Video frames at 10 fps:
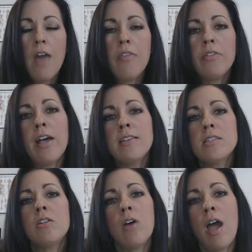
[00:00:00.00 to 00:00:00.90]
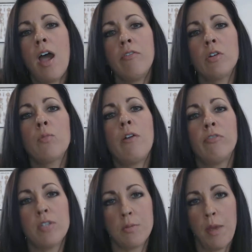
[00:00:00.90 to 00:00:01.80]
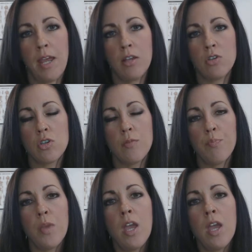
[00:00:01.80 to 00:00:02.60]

And then lastly, you'll have your reference page.